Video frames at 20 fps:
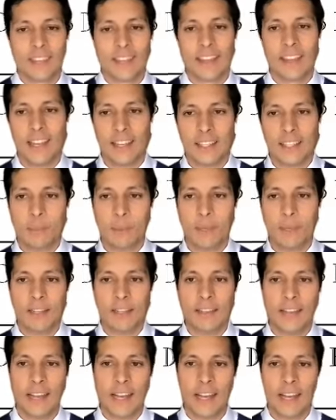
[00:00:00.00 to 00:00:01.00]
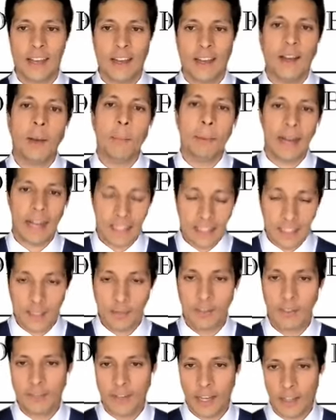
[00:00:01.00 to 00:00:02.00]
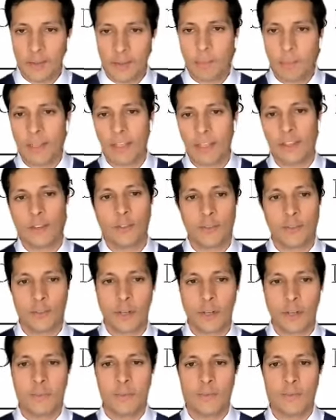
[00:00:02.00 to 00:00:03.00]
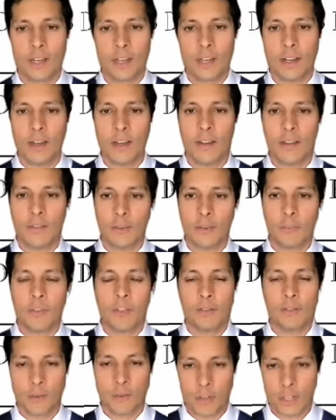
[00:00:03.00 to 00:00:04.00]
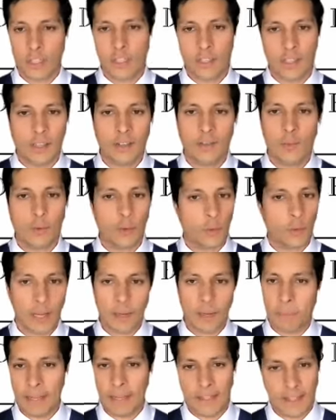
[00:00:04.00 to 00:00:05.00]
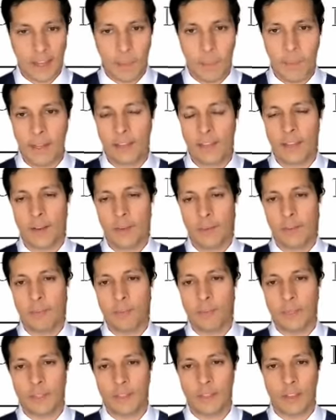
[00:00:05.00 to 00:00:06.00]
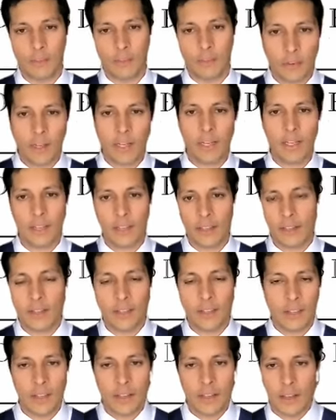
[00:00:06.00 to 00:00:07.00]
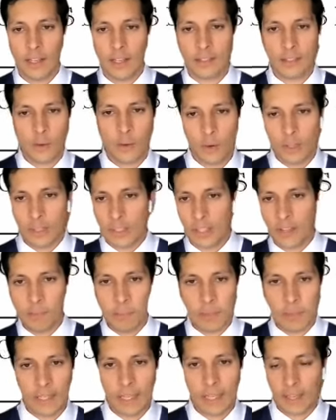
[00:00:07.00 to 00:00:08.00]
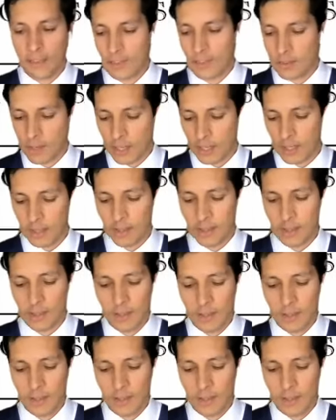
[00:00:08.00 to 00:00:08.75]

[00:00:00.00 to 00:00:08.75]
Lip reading: That's been a positive development, from the unfortunate worldwide pandemic that we've been suffering, and as courts have been kind of trying to